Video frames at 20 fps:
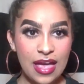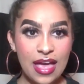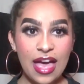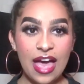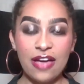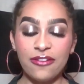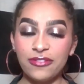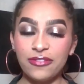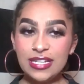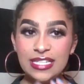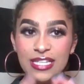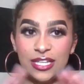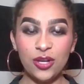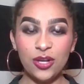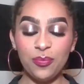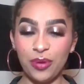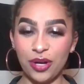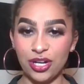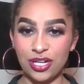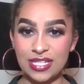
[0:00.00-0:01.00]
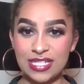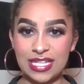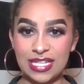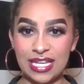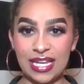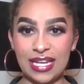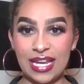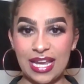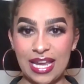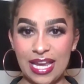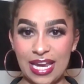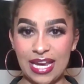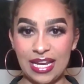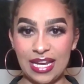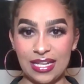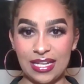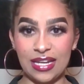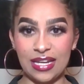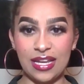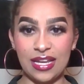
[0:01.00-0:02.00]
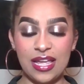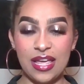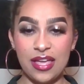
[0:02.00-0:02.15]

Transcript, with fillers: every single person in